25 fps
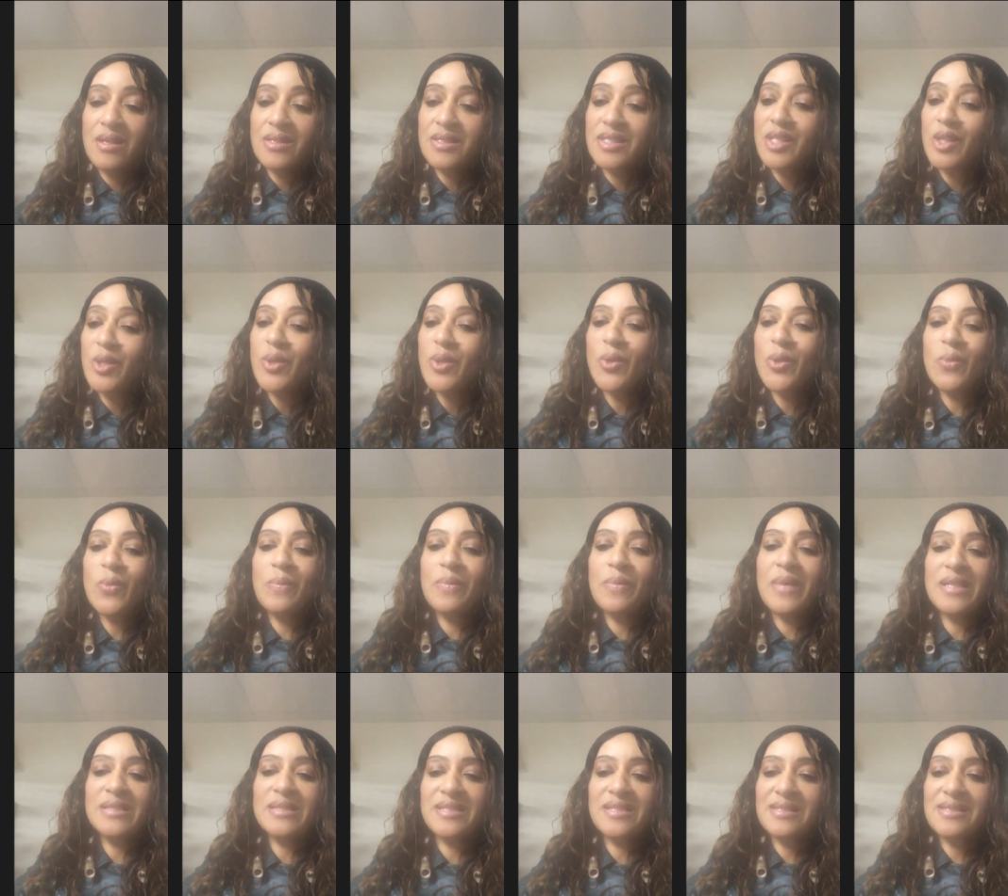To whom
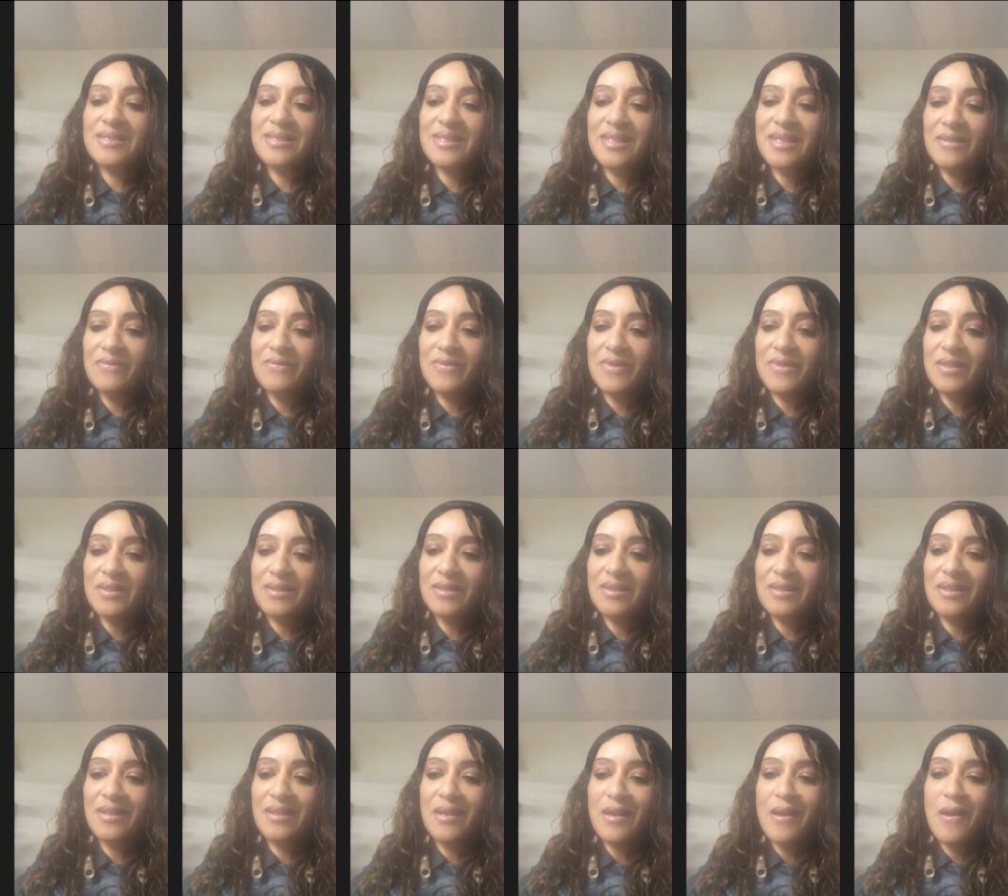much is
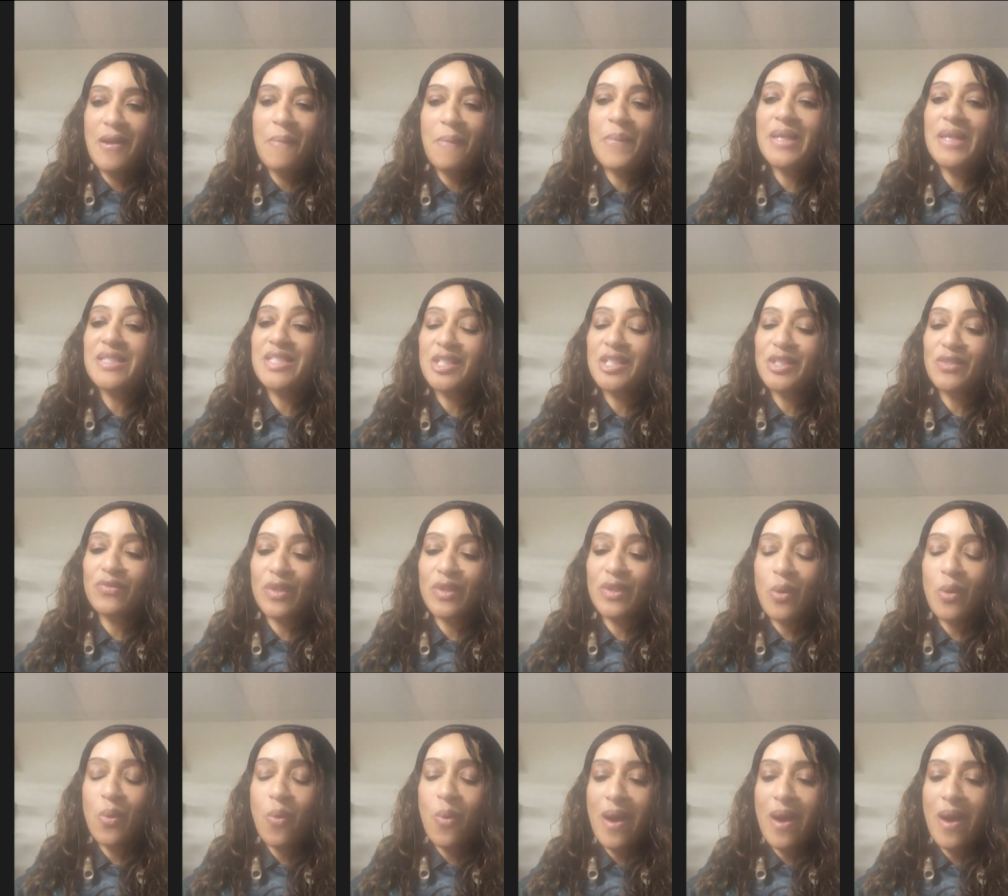given, much is
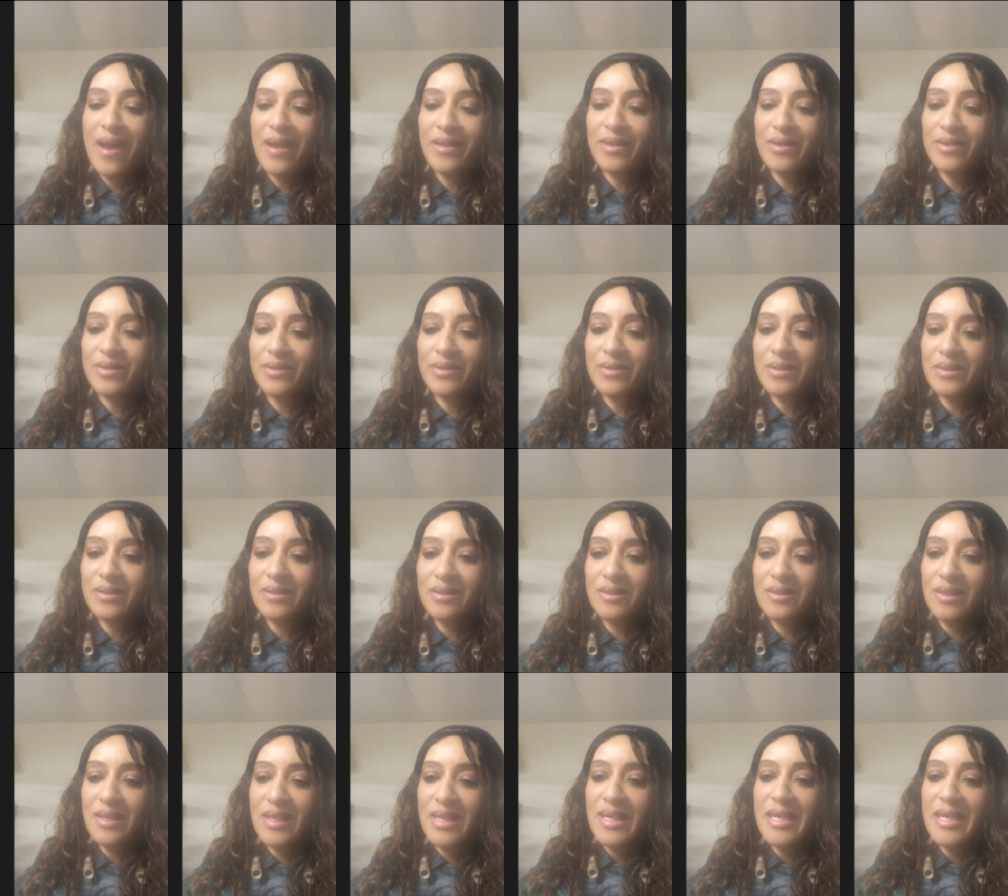required.
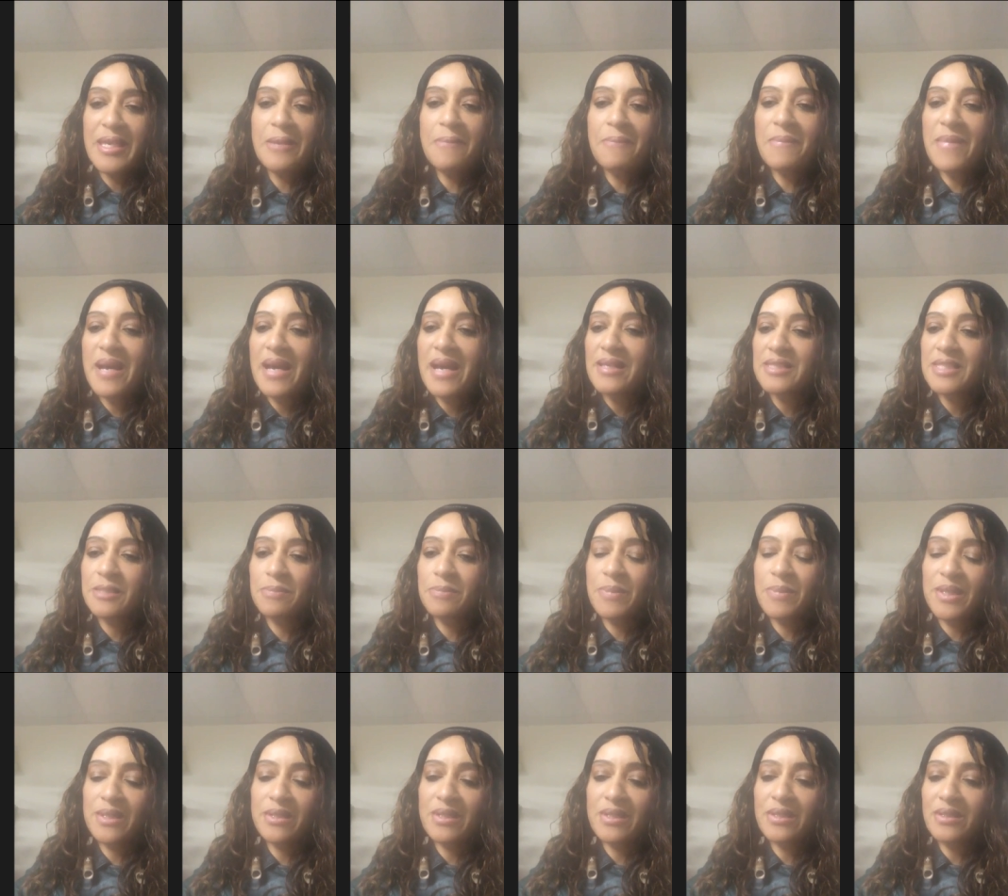In my
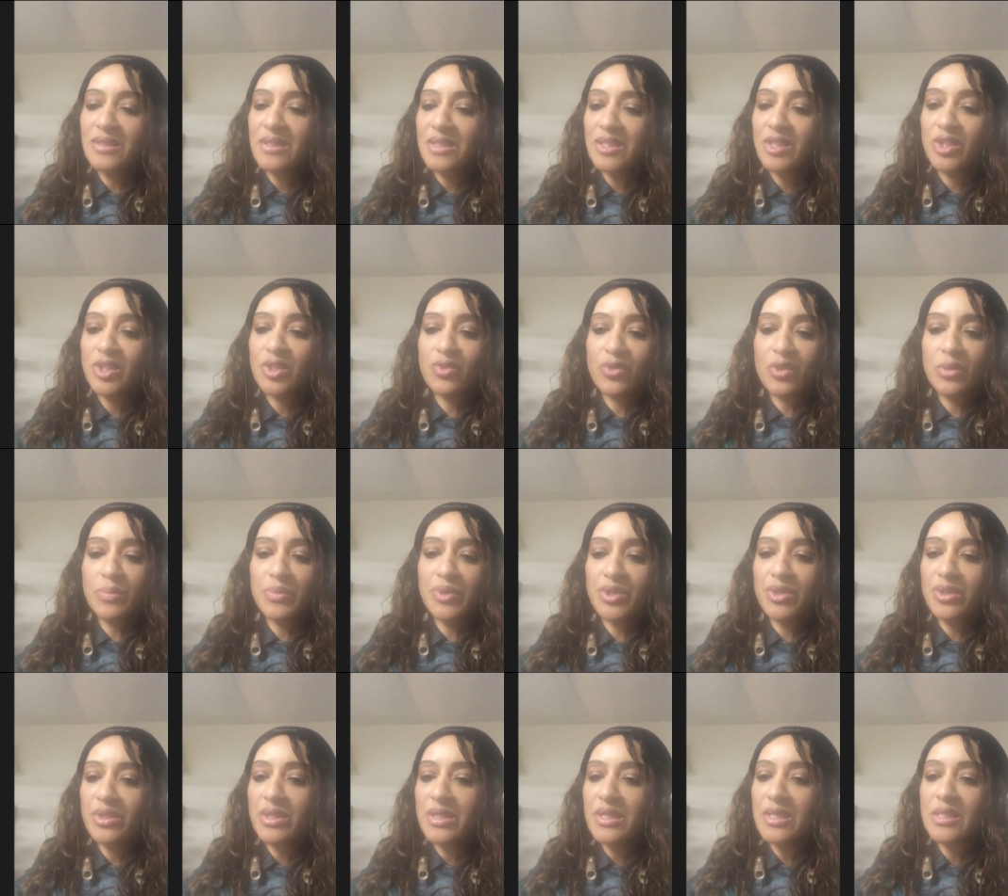spirit, this
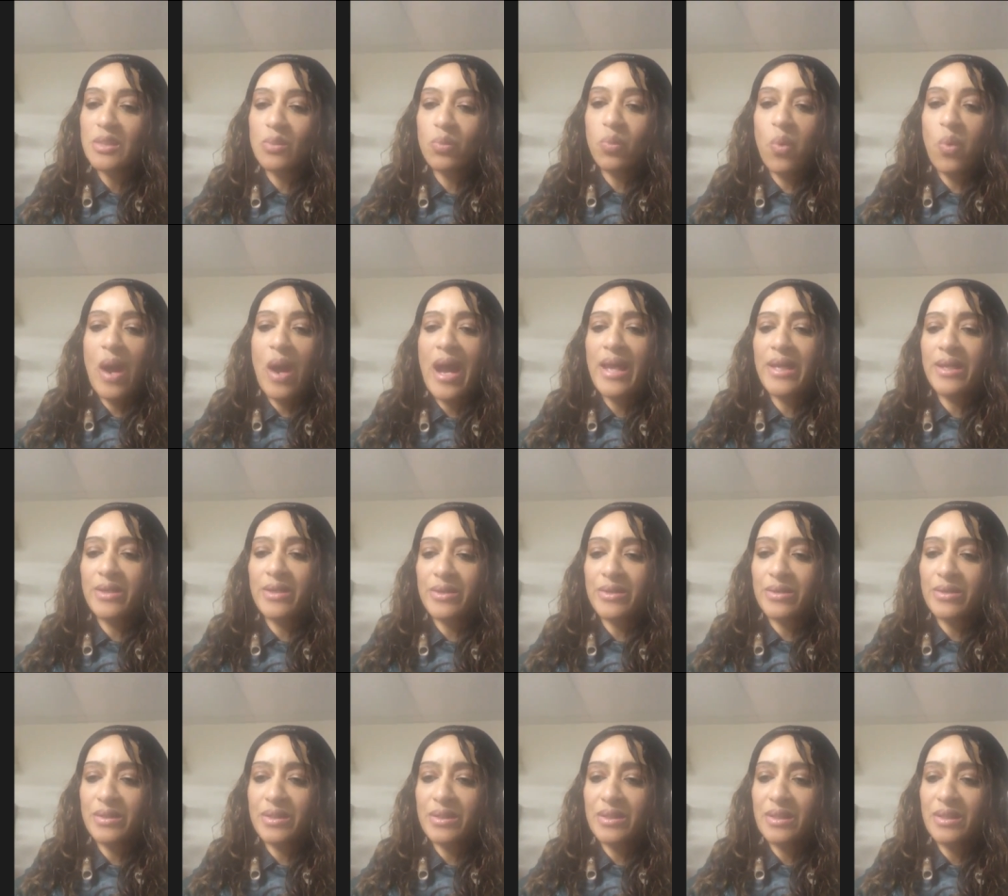scripture is
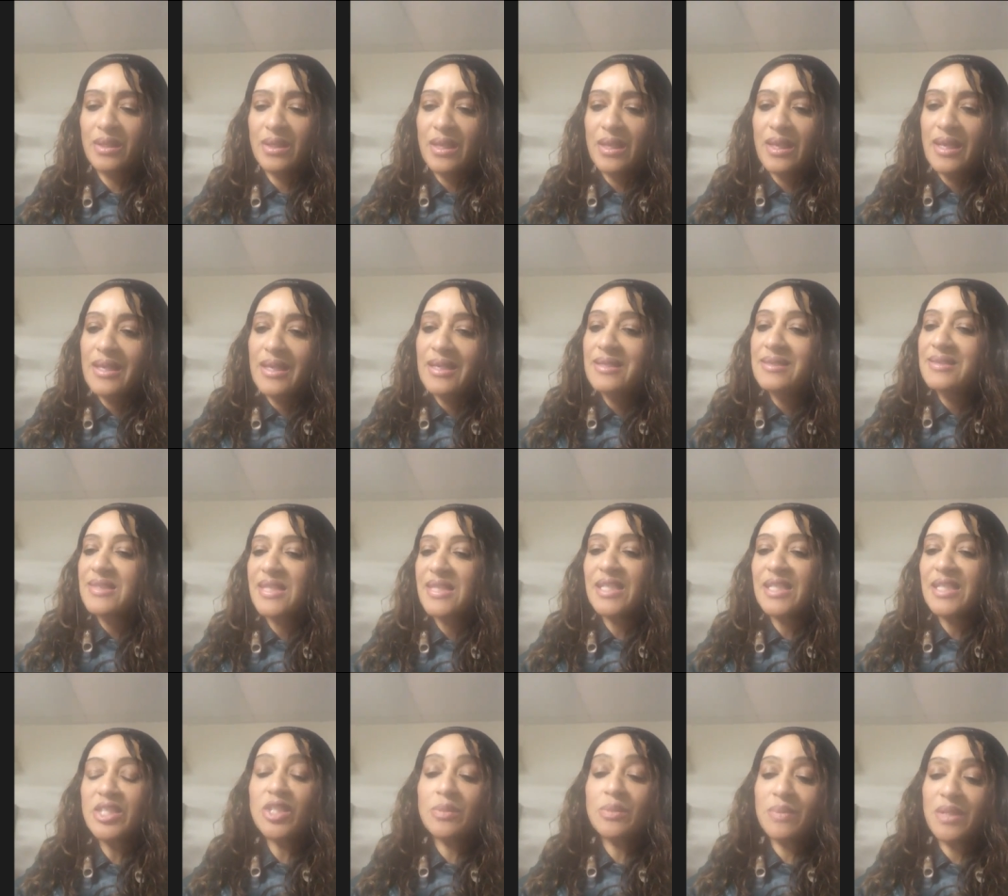wired.
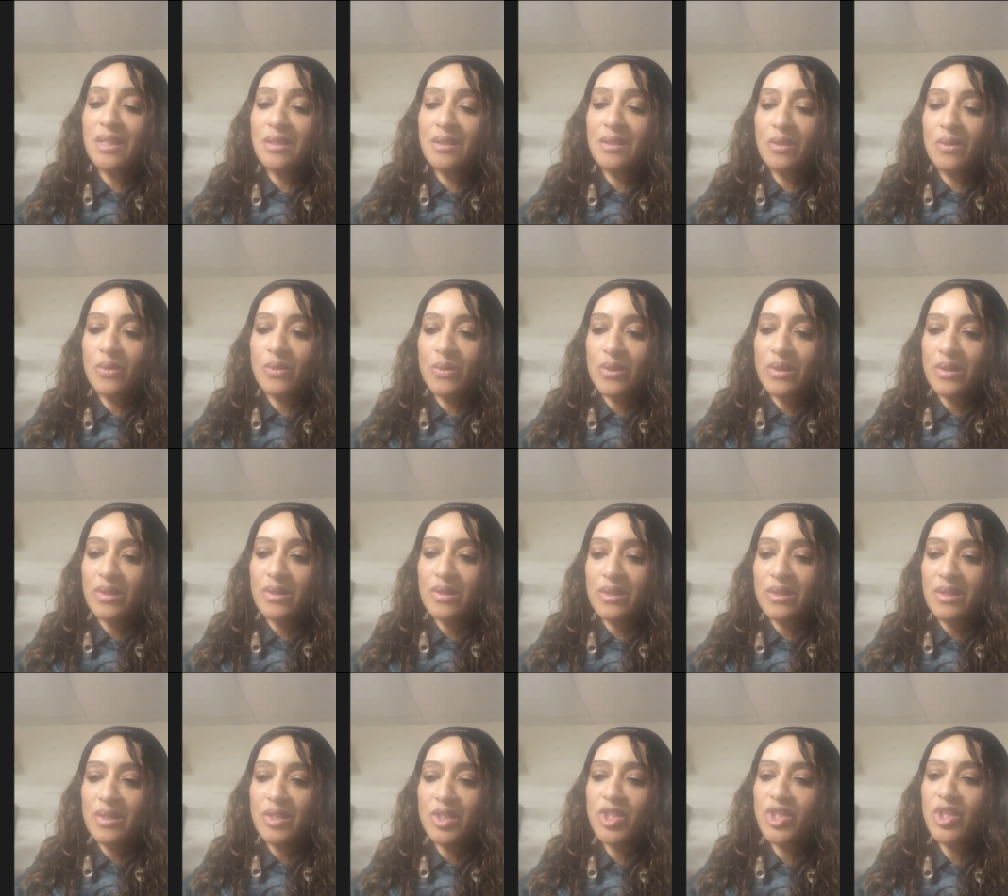Teach me, Lord,
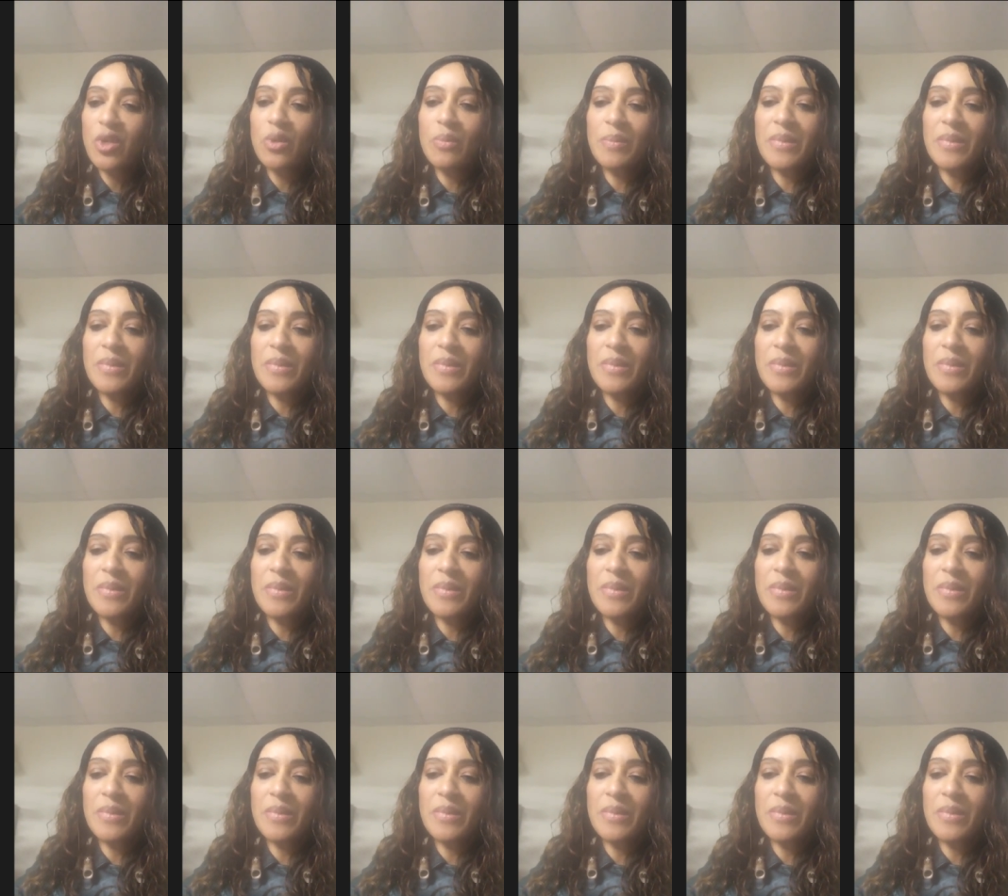show